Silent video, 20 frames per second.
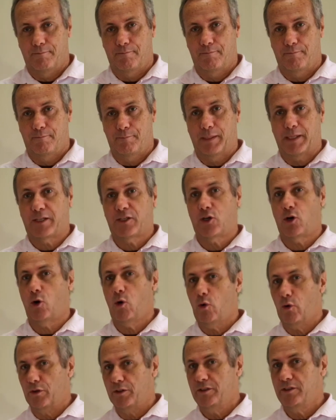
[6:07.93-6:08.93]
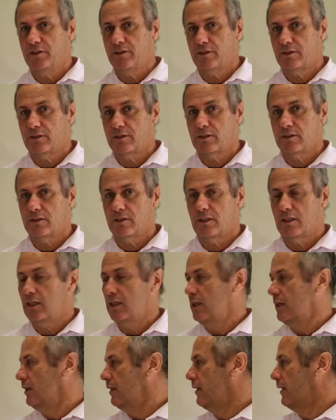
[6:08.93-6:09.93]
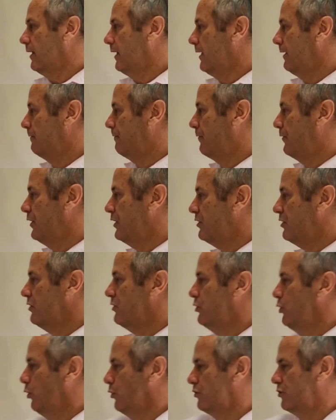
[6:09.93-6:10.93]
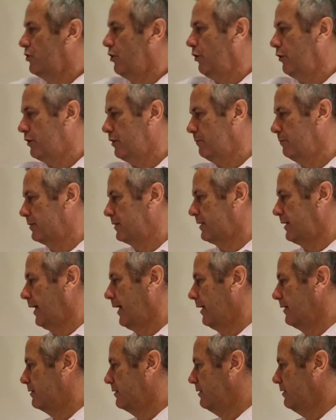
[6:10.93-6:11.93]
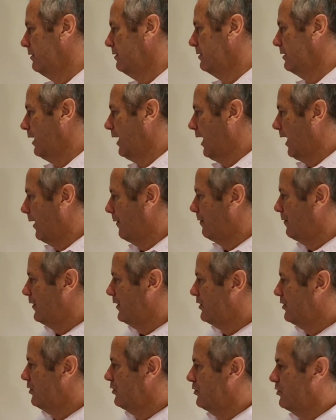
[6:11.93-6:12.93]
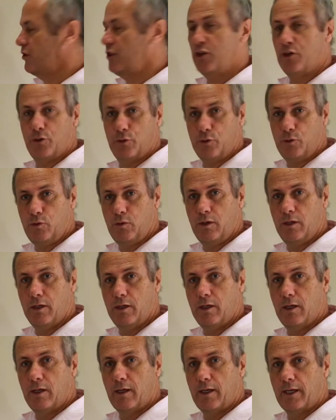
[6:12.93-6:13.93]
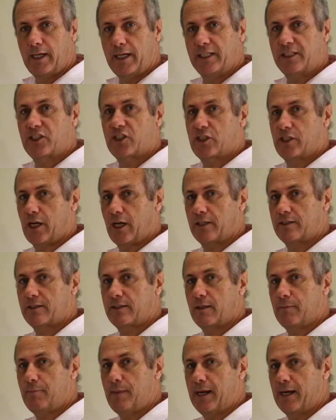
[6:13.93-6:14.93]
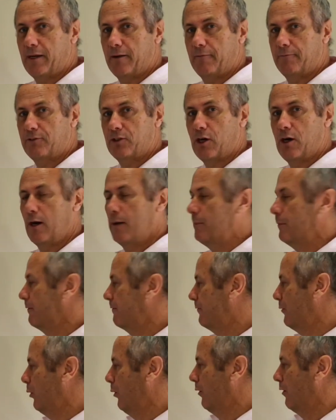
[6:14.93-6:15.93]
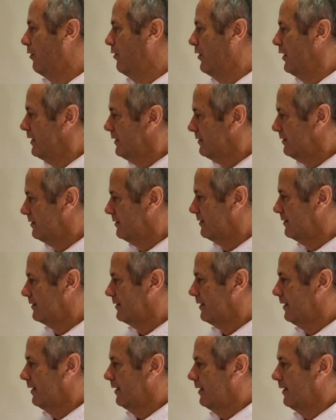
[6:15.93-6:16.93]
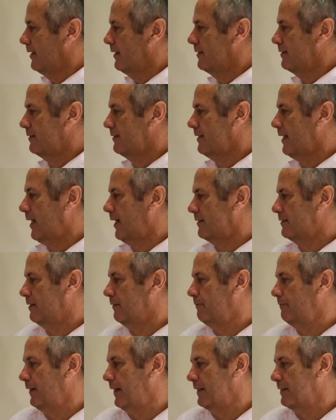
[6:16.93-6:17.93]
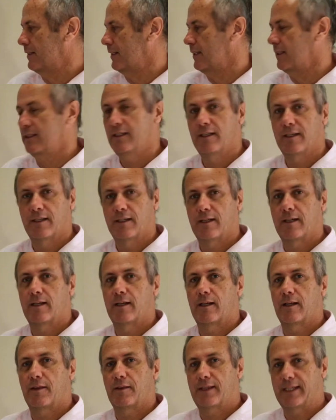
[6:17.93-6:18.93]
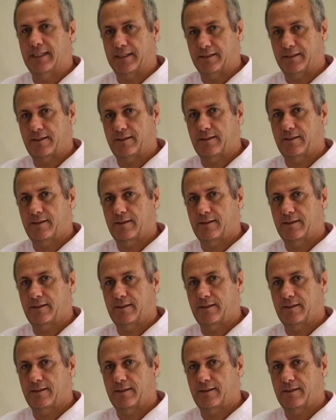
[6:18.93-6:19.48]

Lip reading: Because if this is your circumstances and this is you, it's just a matter of time before this starts affecting this.